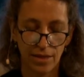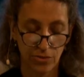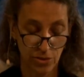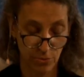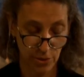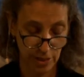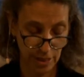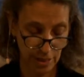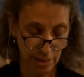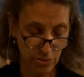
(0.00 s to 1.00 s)
And as you
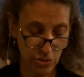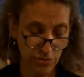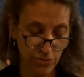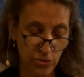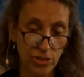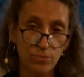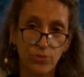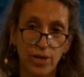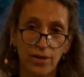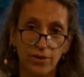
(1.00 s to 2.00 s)
breathe in, let your first
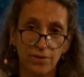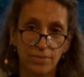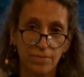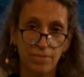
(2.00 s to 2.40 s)
prayer